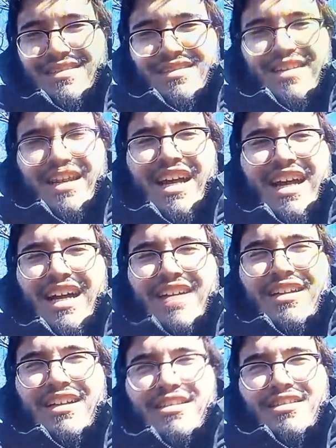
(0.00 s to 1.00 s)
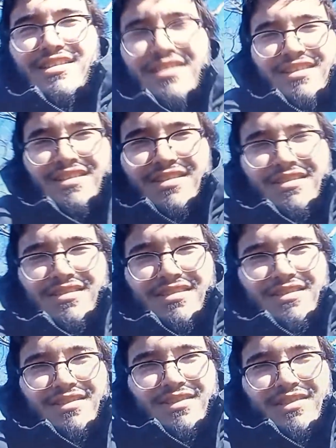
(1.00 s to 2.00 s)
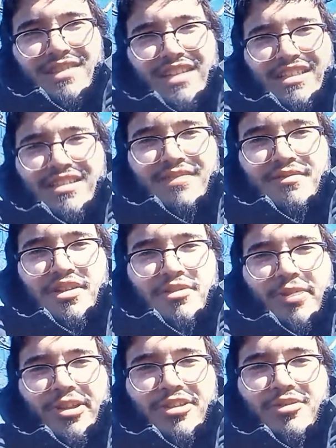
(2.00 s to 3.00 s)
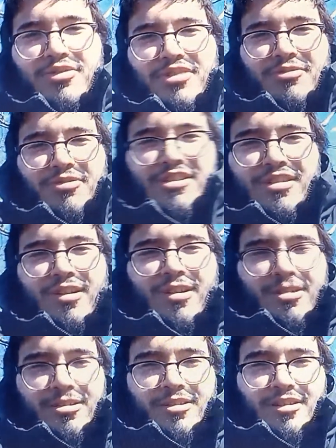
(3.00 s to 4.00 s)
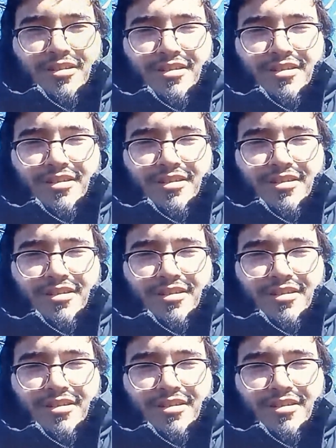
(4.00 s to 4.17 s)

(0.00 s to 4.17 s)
Yeah, that's that's going to be a reunion with her.